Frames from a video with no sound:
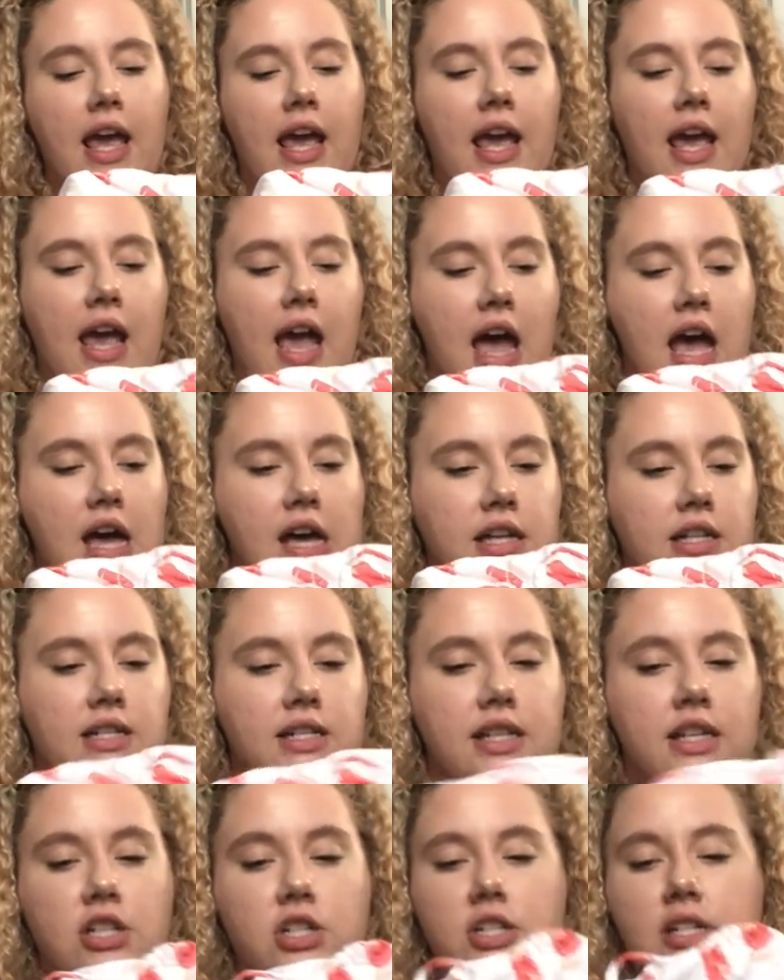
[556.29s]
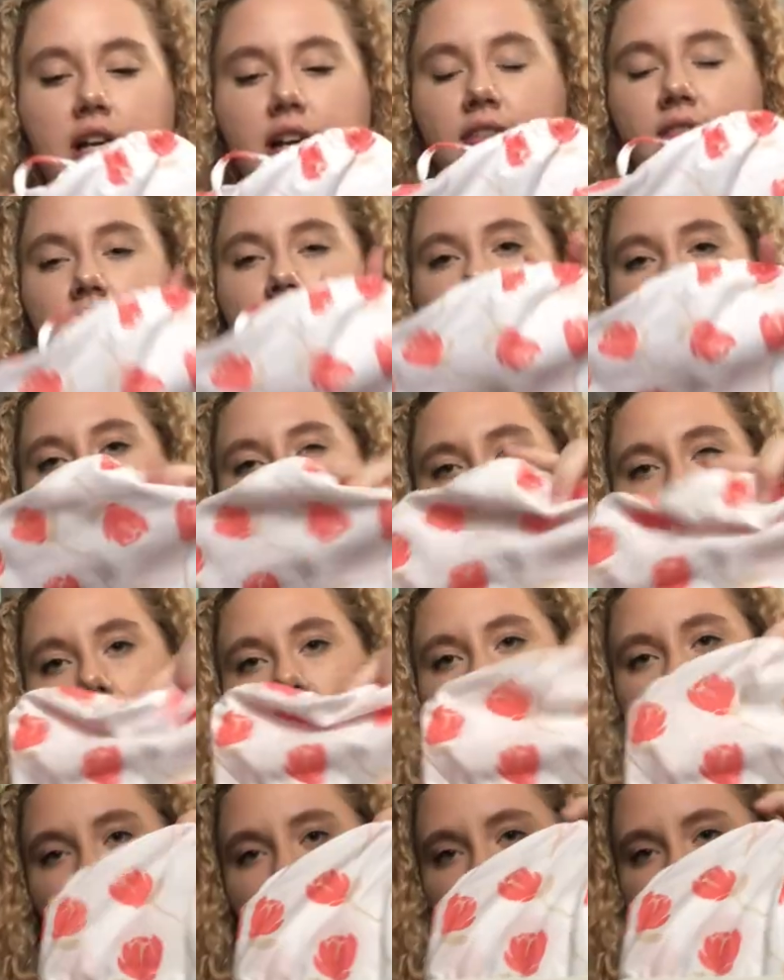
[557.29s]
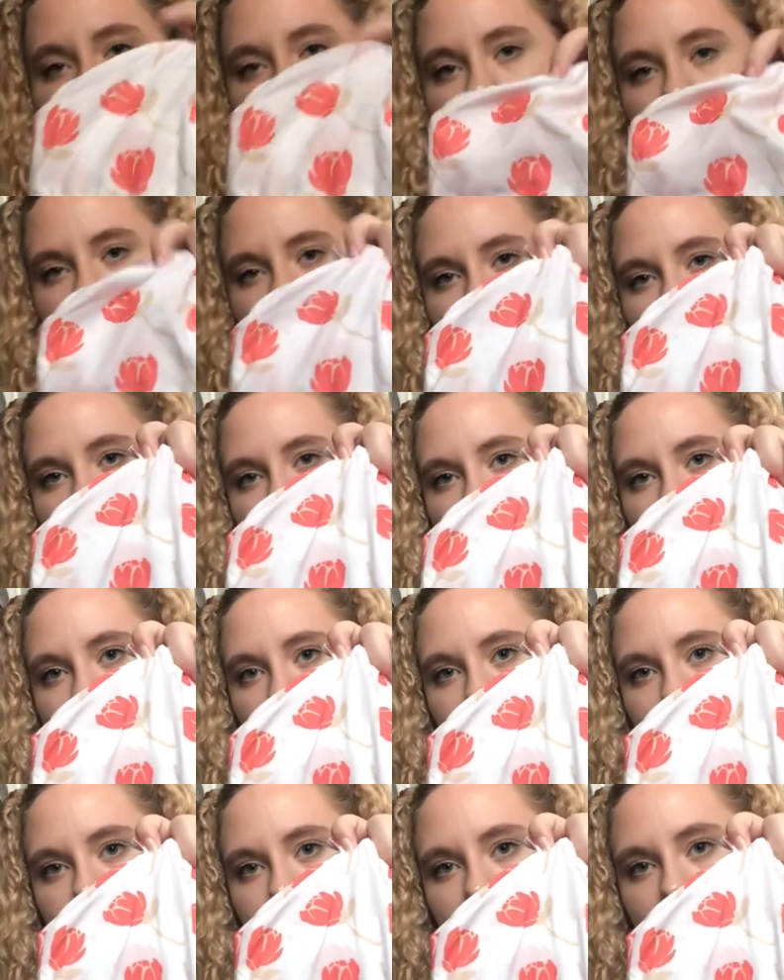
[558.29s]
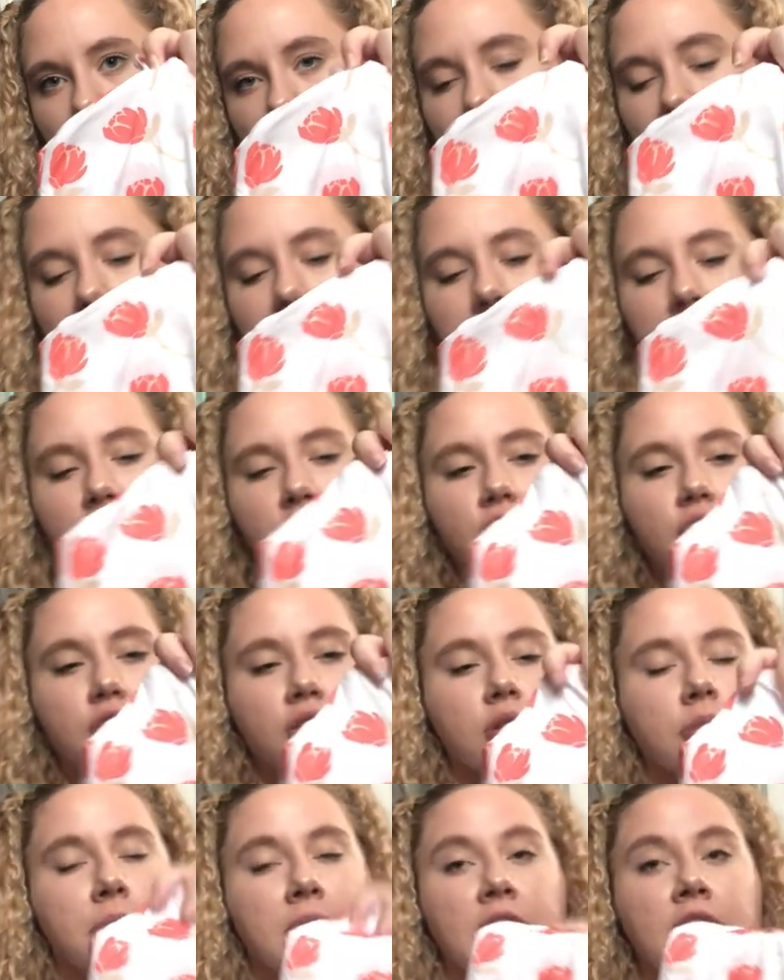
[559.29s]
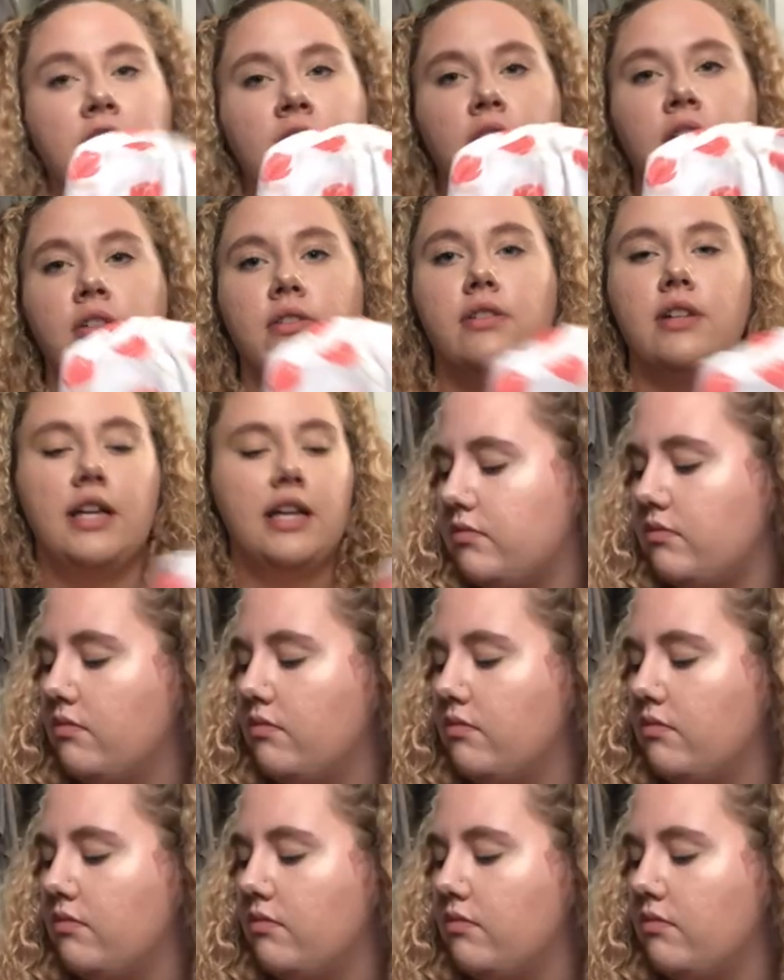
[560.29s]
And they just have little like flowers on them. They're super cute.